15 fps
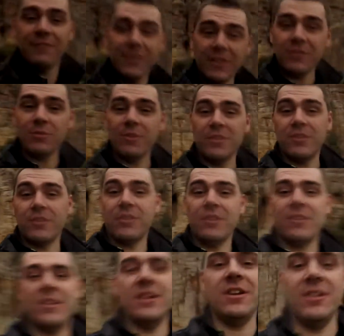I think this one is a
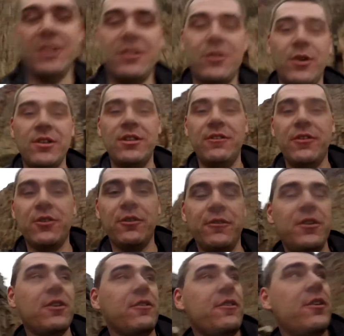16. That's quite difficult for your